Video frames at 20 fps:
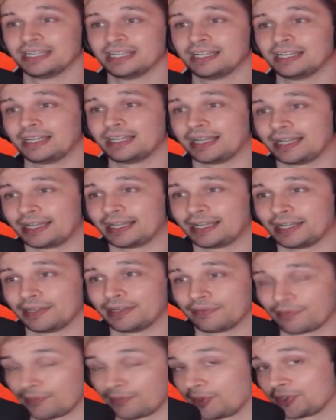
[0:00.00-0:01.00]

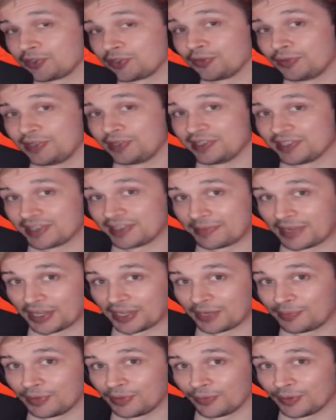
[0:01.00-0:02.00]
For personal reasons, I'm not
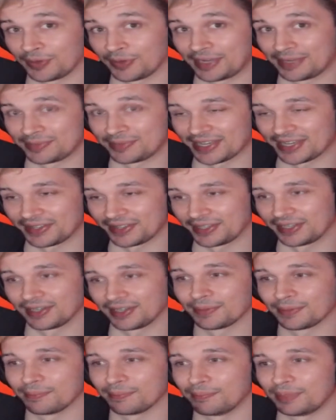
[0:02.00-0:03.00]
going to put real names out there,
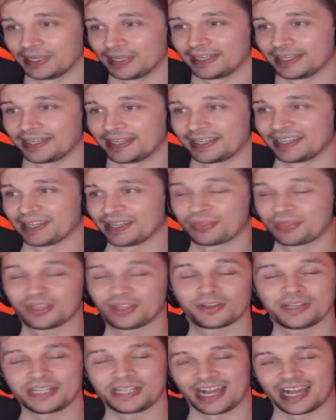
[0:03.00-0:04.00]
but
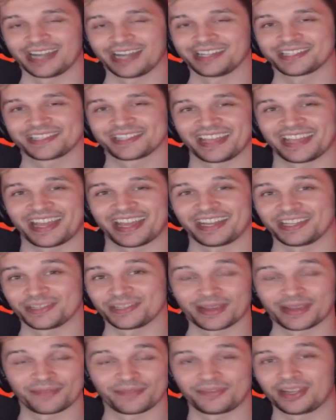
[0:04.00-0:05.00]
Theory Goddess, that is
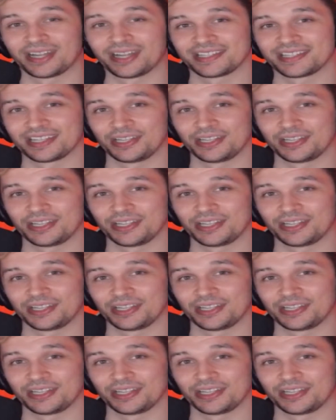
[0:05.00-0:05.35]
my fiance.